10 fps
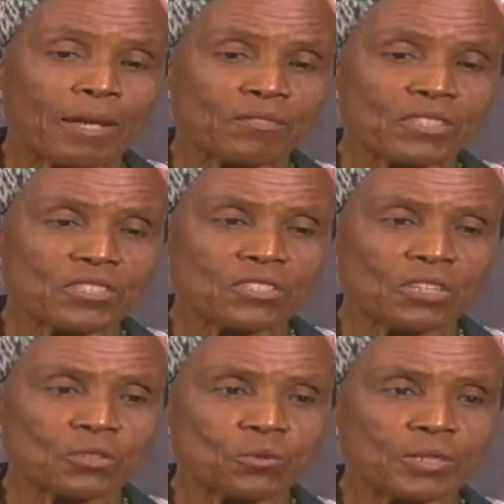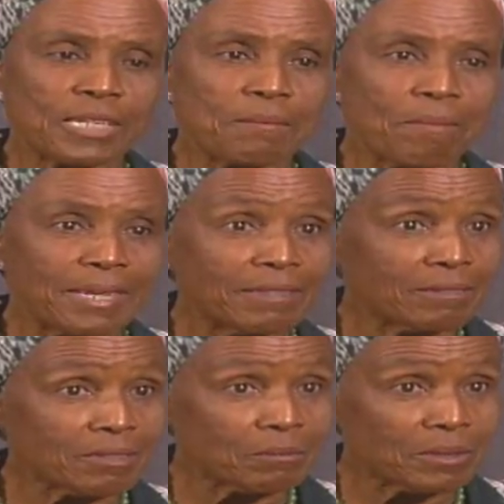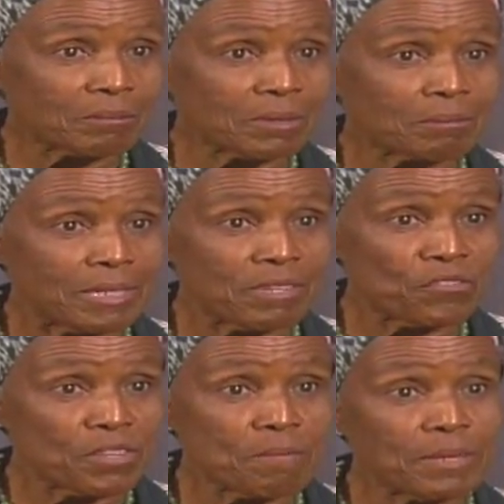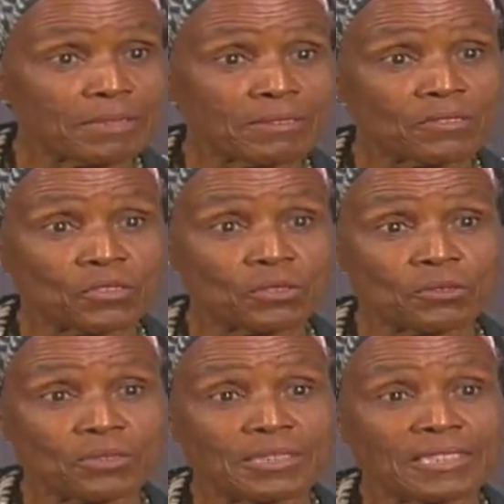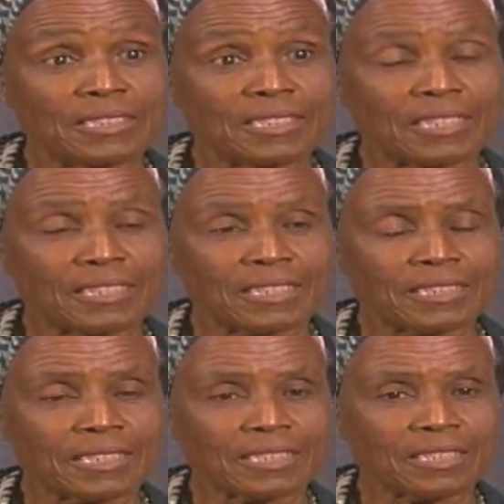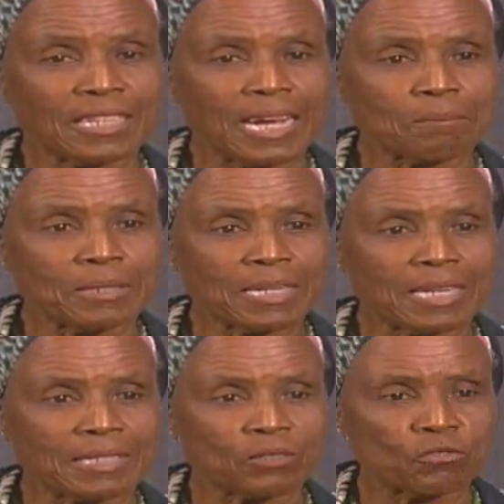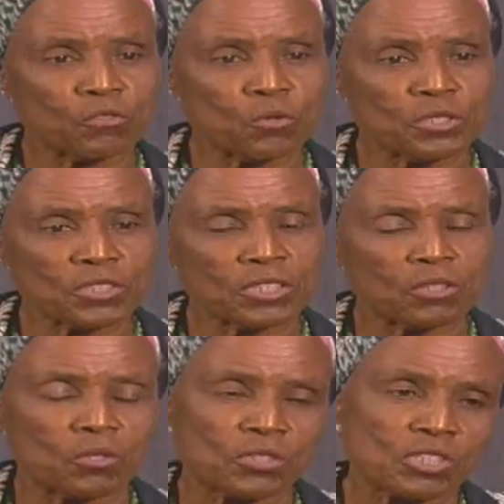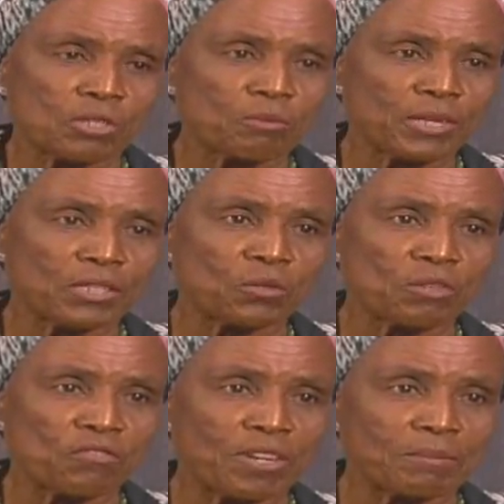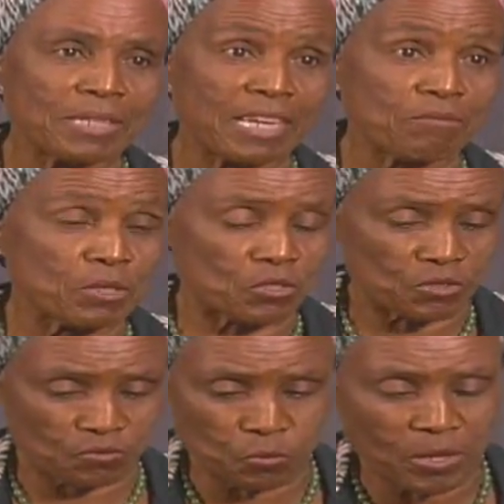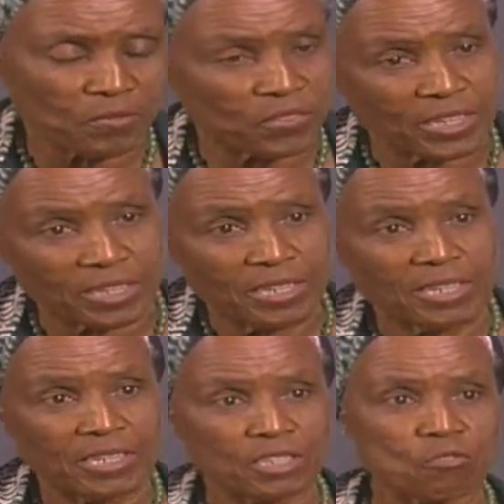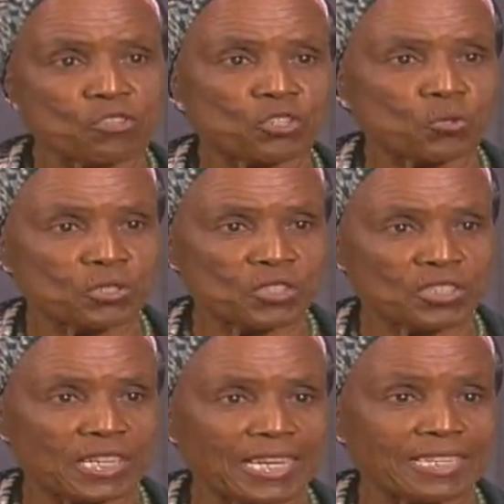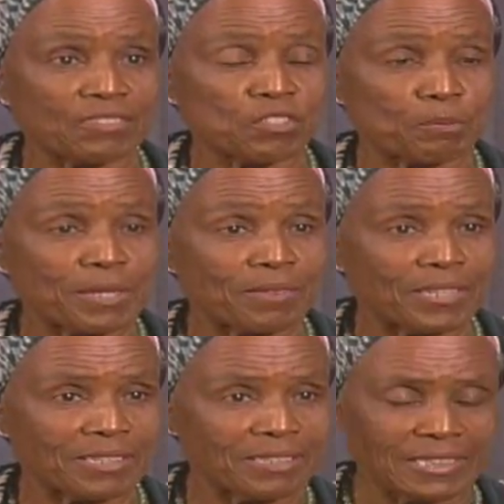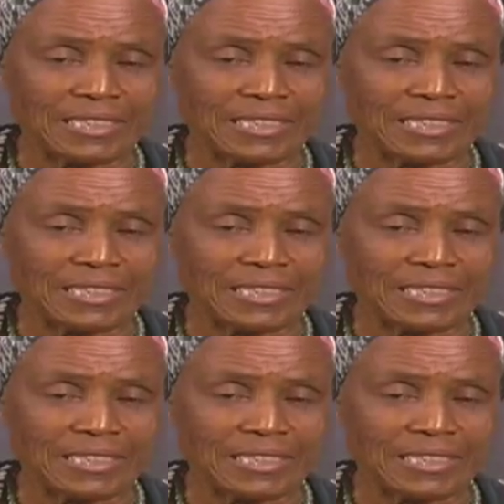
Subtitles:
And this is not only in males, but many females, you know, are addicted to gambling. And of course, it causes a breakdown in family life, because for one thing, the resources are kind of spent there.